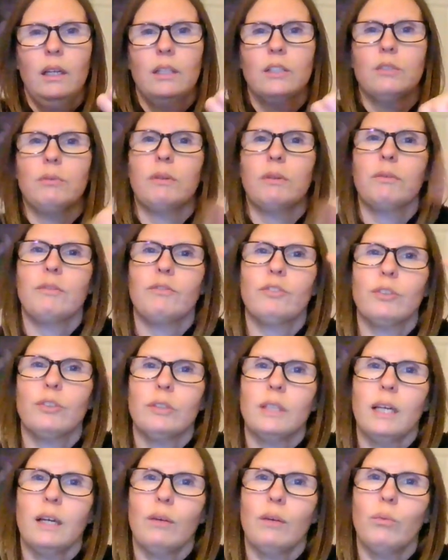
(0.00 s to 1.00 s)
So when we've done
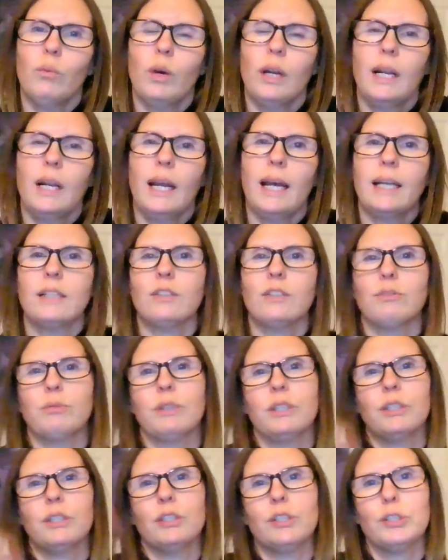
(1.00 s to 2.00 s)
that on one hand, we're
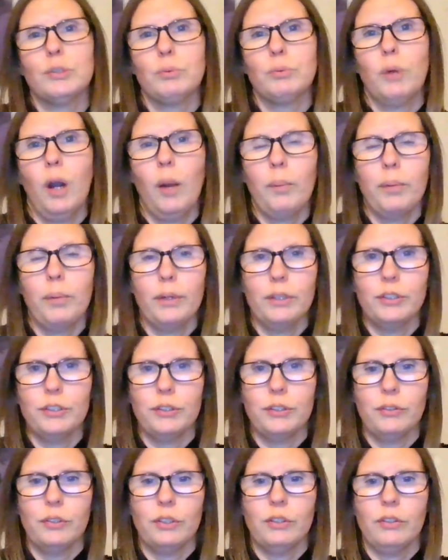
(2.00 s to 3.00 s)
going to swap and
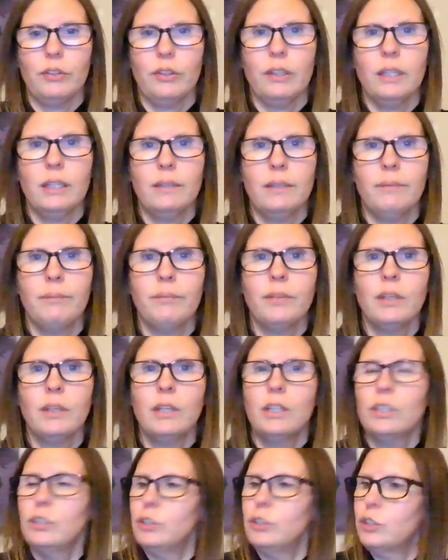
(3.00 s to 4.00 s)
do the other.
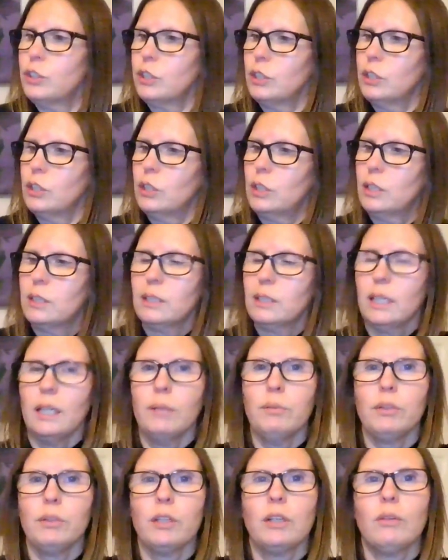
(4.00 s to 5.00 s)
So you're going to do the
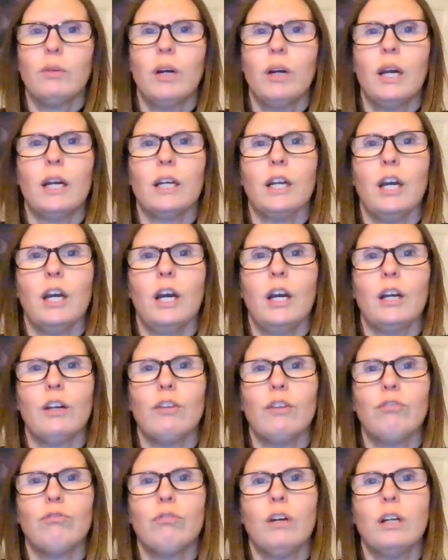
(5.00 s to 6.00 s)
same. You're going to work
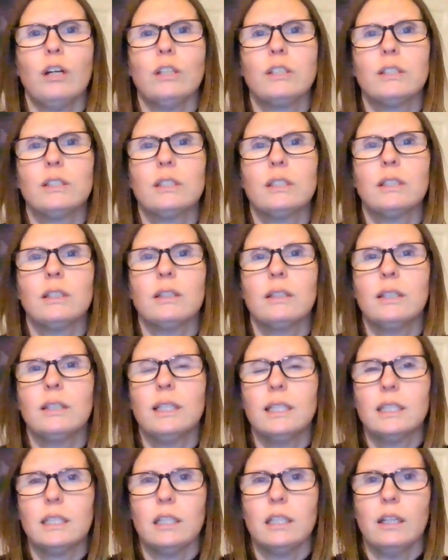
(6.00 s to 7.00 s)
across
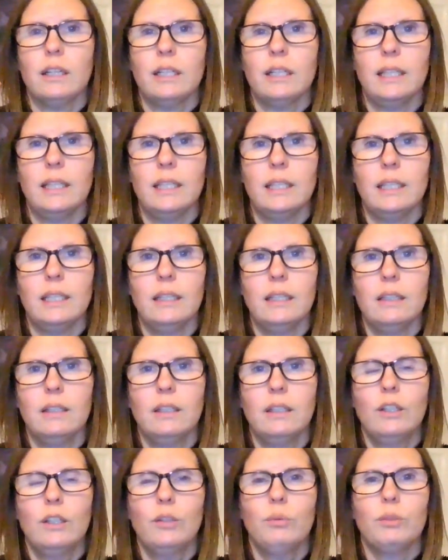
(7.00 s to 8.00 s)
this line here,
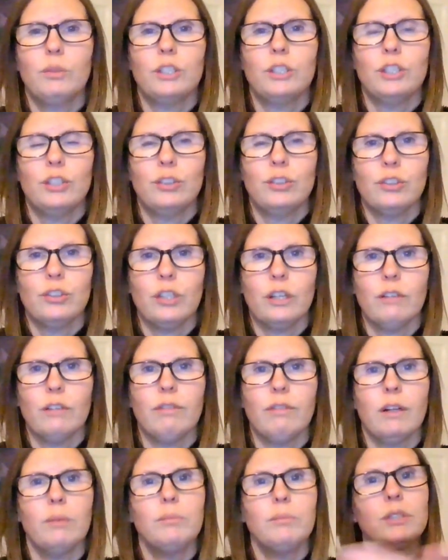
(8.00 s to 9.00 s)
which is your
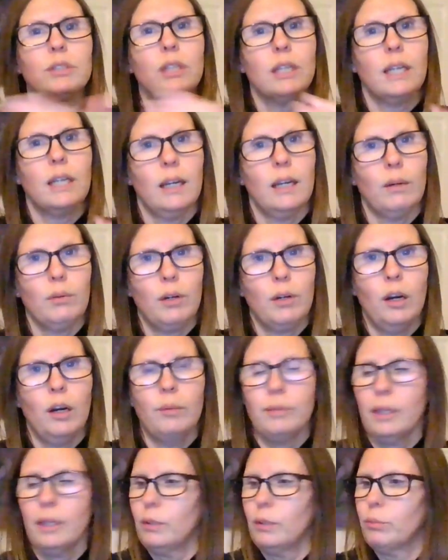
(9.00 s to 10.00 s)
diaphragm. It's going to help
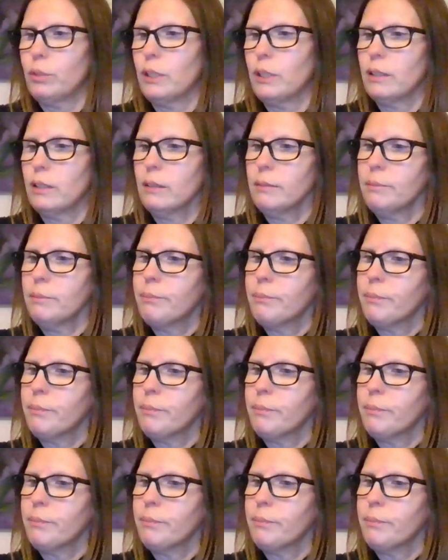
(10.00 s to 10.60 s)
calm down the breathing.